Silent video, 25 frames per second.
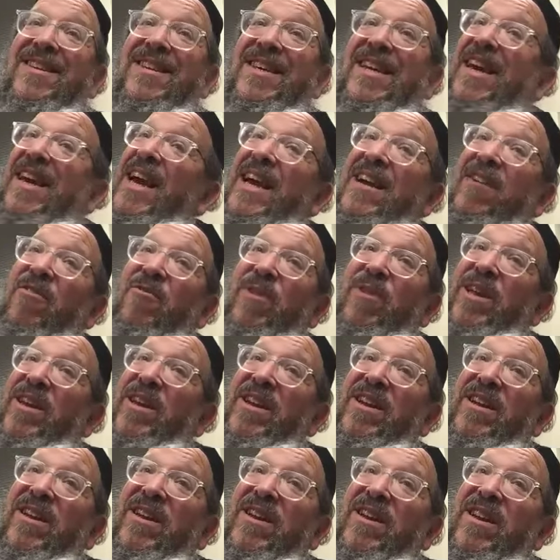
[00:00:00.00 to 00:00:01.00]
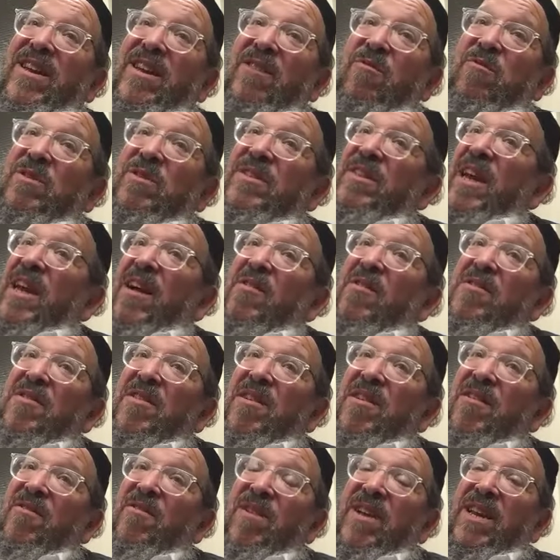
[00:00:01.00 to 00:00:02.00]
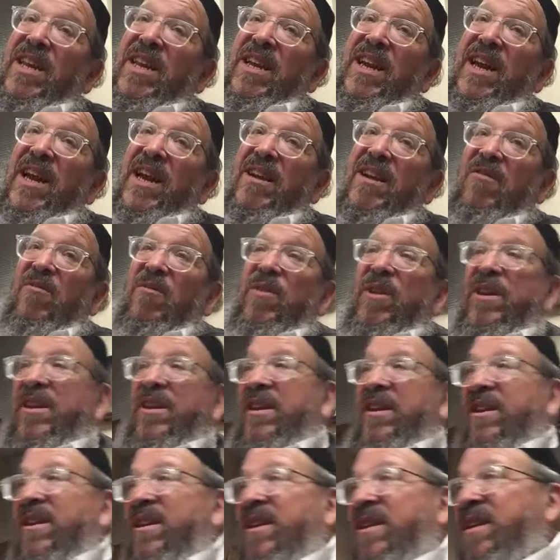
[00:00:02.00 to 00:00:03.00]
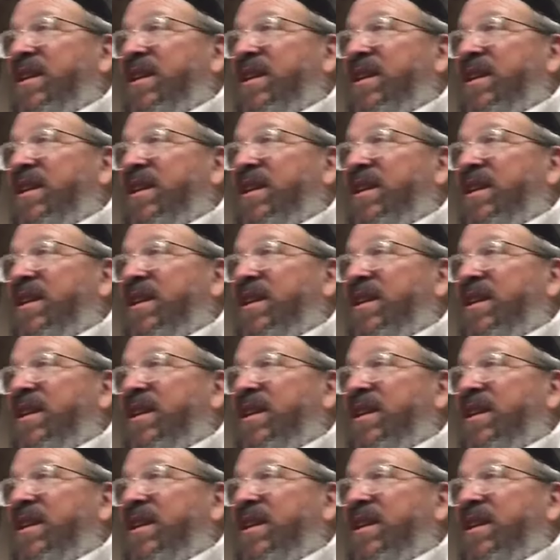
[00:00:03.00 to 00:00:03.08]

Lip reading: he got greedy. He was out there and he got greedy.